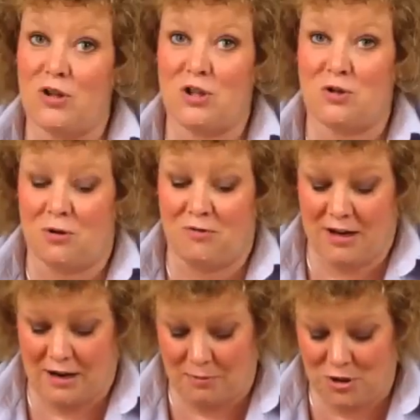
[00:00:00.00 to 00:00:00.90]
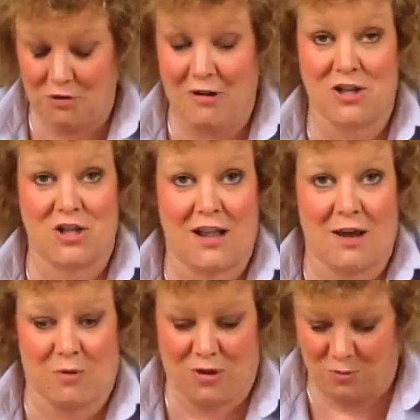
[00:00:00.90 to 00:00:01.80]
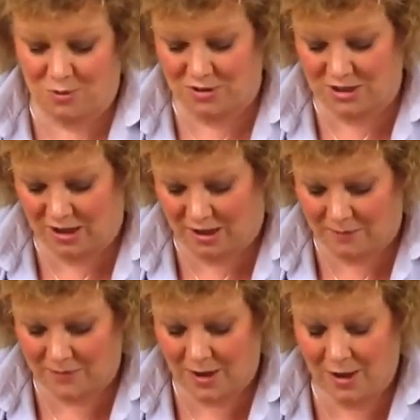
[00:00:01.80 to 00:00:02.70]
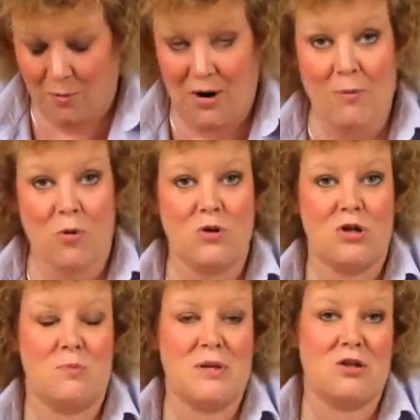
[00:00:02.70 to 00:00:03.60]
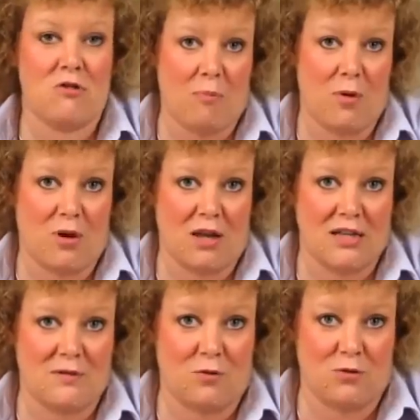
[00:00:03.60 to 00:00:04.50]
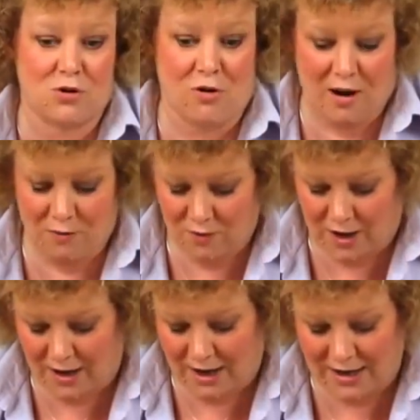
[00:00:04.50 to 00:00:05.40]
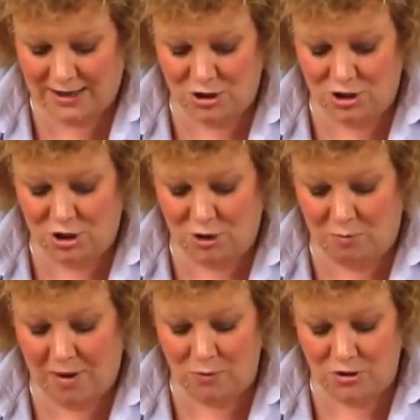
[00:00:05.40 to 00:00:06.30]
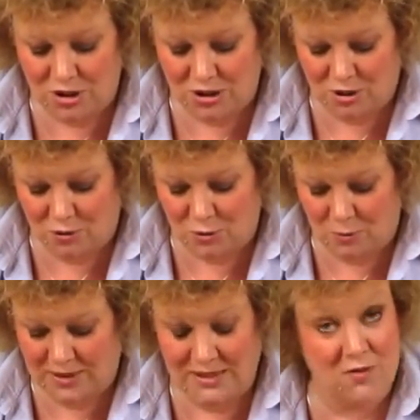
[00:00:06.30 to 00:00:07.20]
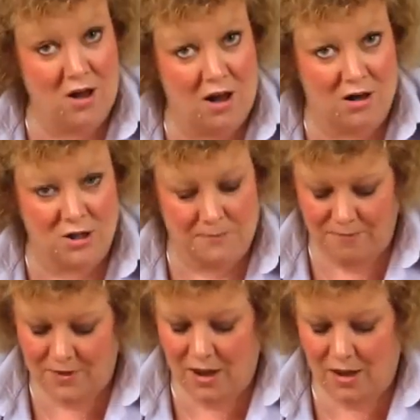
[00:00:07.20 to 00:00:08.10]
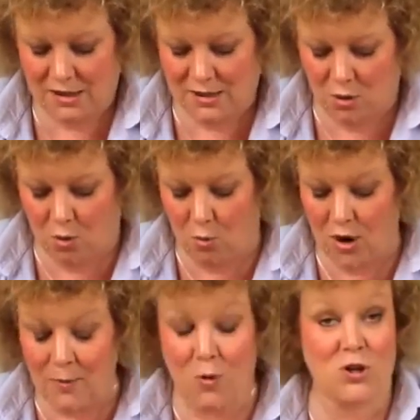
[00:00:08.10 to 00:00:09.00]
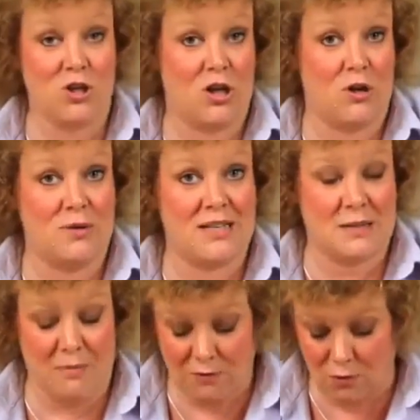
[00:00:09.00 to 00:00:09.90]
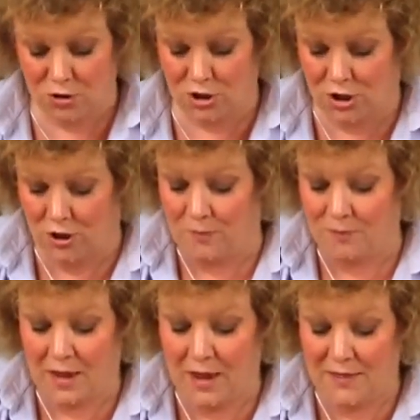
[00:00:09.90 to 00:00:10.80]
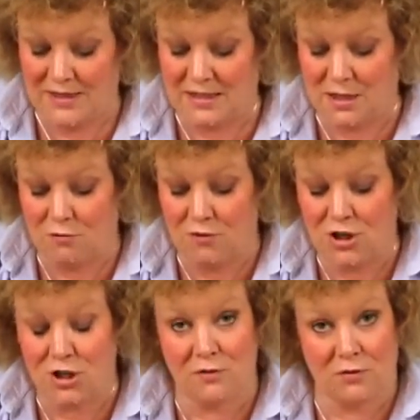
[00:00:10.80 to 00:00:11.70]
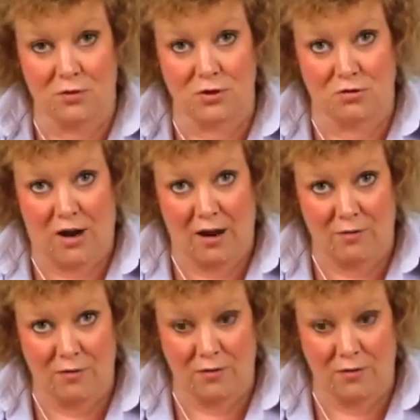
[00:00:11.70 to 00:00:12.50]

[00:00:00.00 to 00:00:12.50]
story, and I'm sure I'll share that with you one day. But I'm going to be scrapbooking this photograph, and I need to mount it onto a piece of card. So what I'm going to use is my Photoglue. This is an original photograph